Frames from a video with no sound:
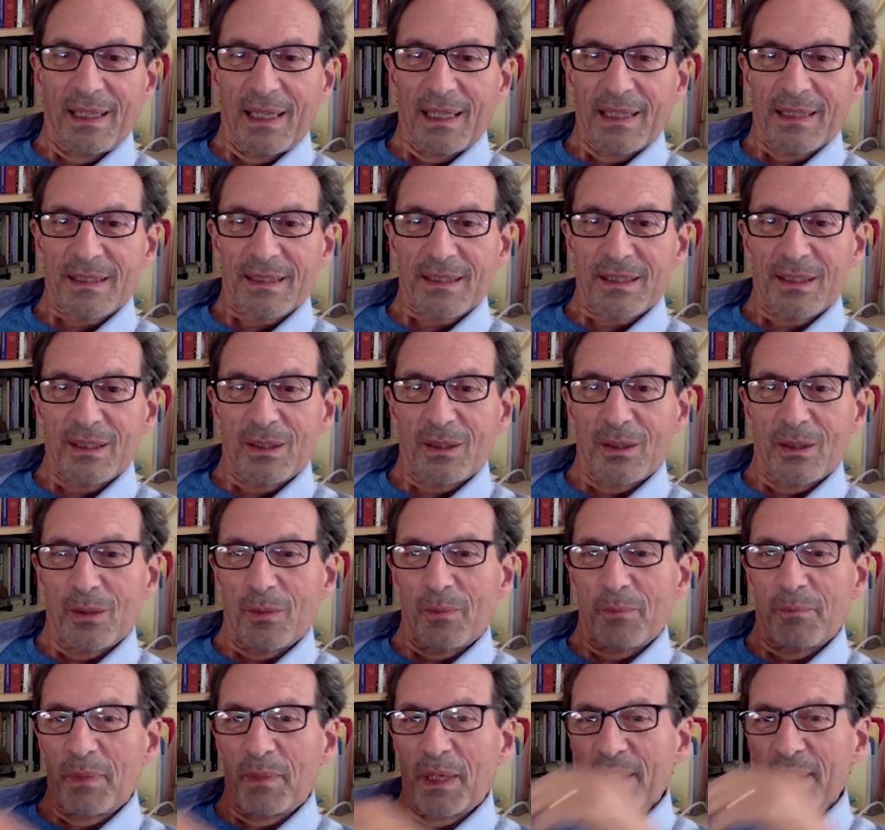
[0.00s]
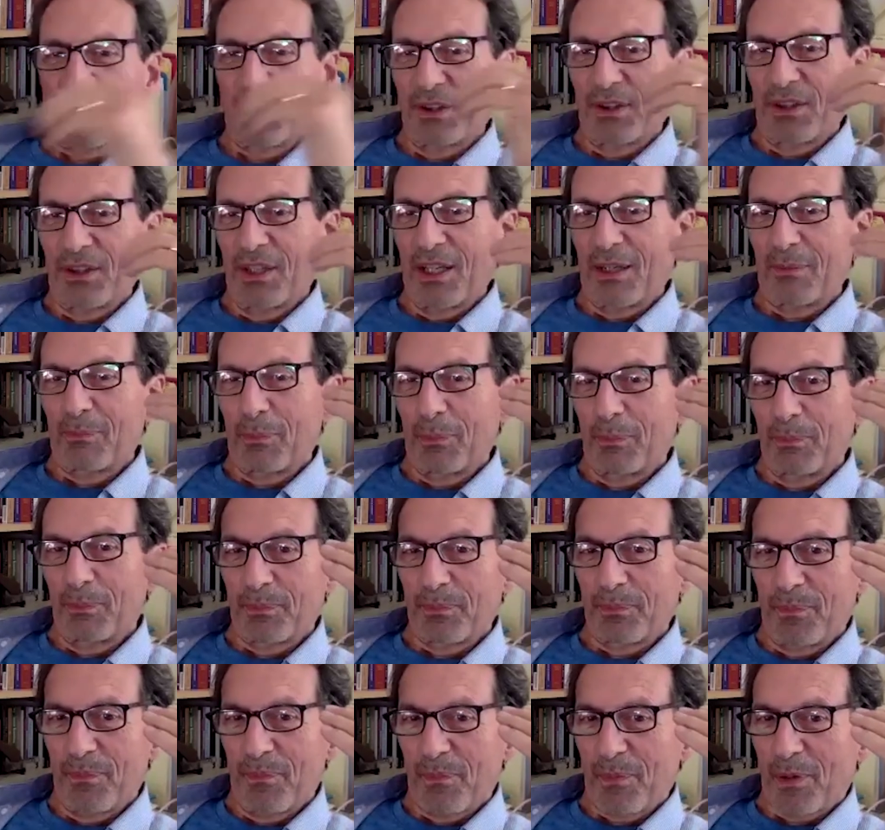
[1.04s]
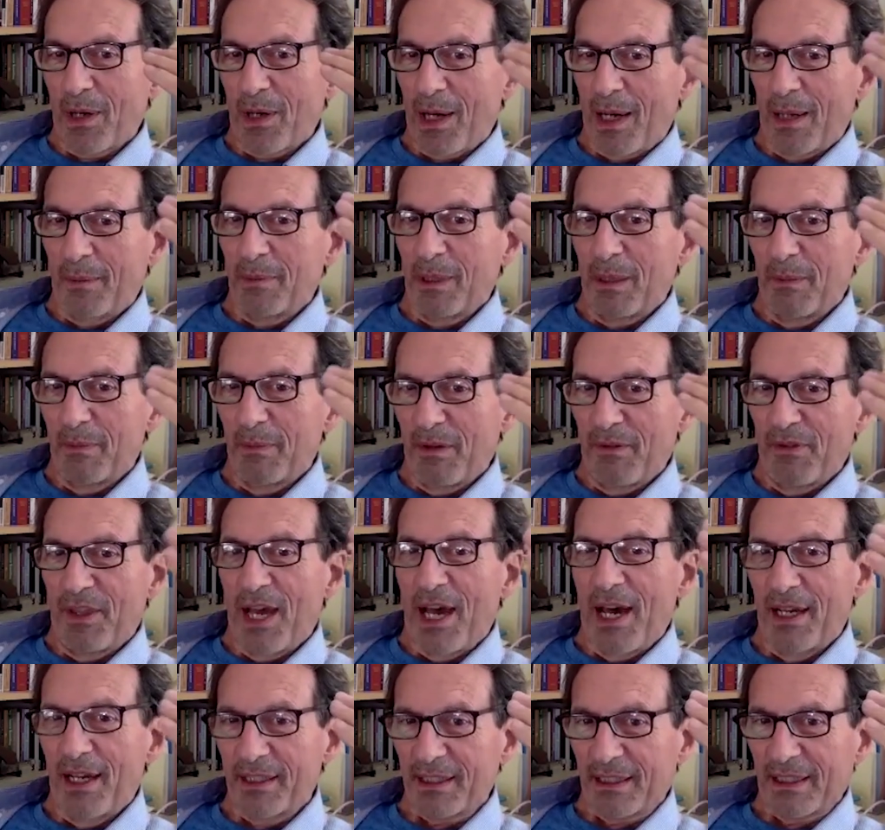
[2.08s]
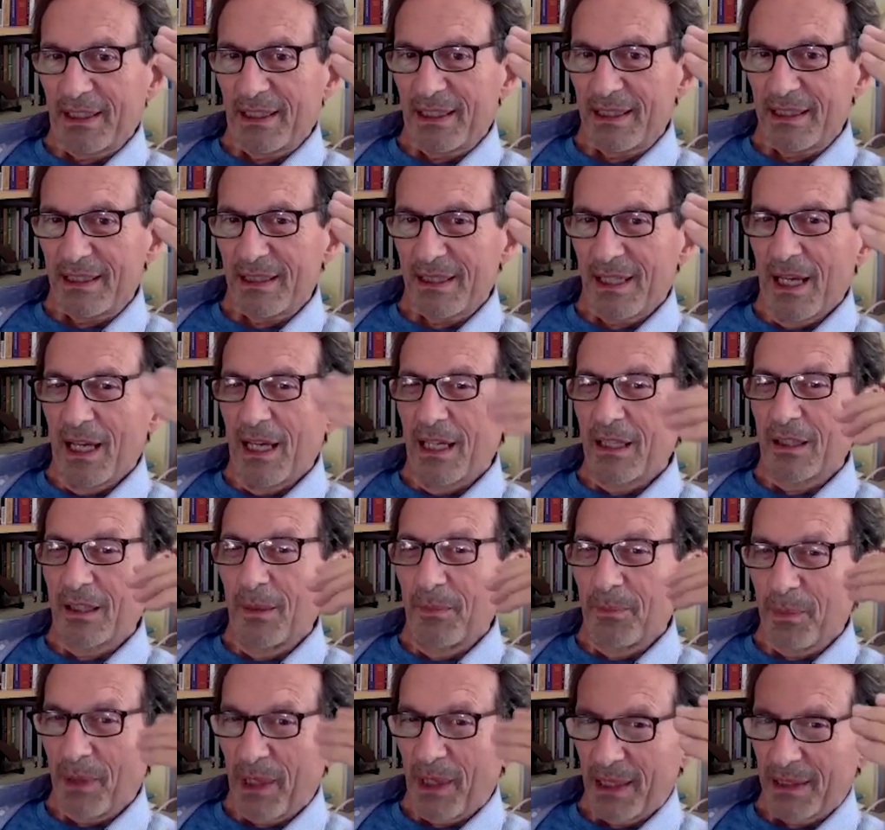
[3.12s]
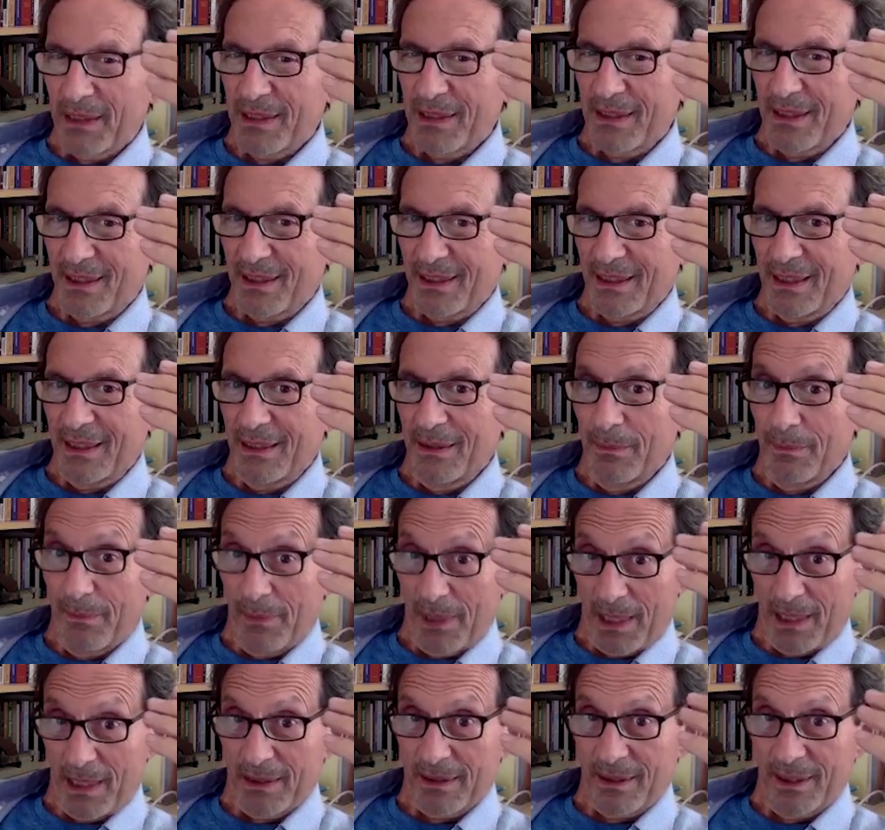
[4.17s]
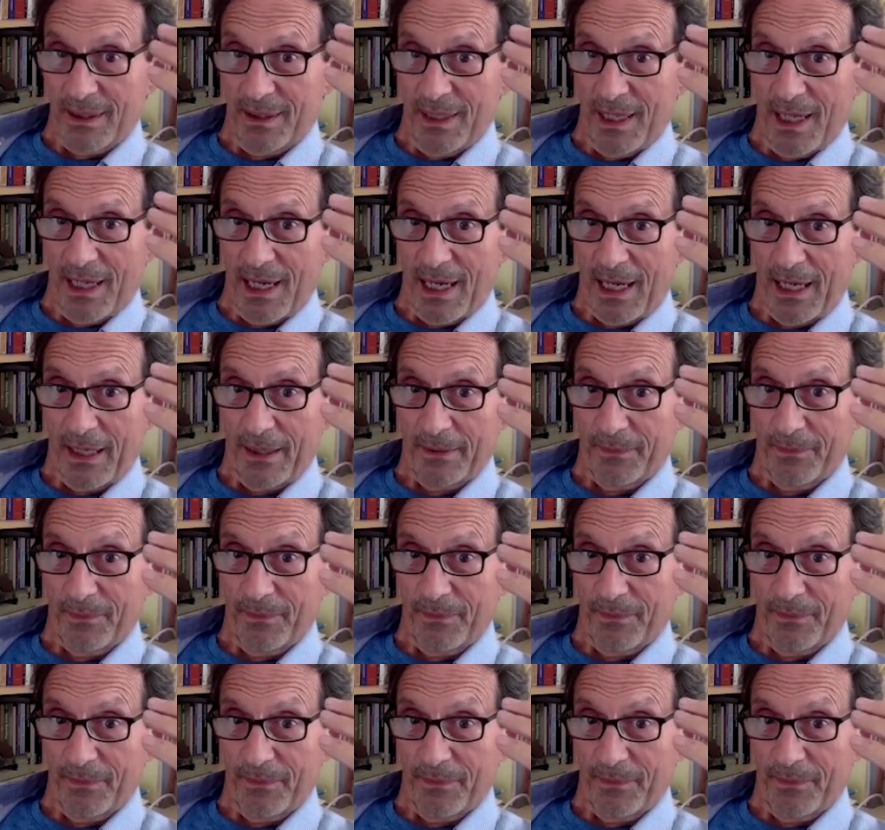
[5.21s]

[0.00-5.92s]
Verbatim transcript: So, but the problem of that is complexity, back to that,